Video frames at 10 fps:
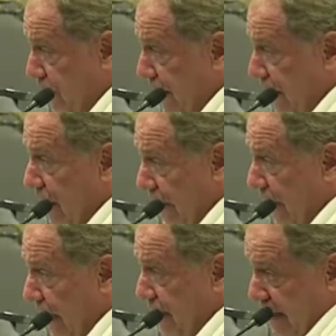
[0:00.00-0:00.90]
particularly
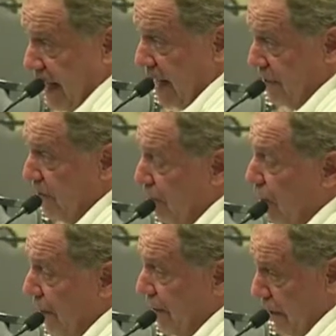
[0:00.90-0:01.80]
the educational
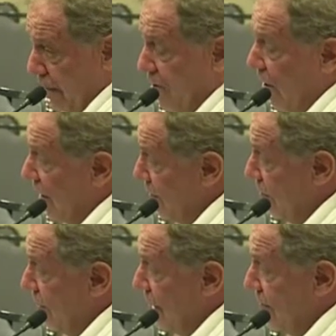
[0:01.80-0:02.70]
point that I'm trying to
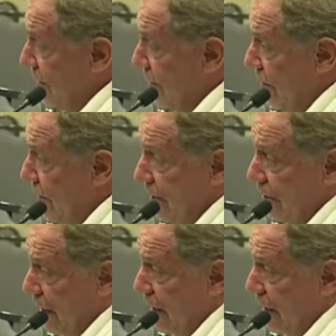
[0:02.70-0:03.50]
raise here and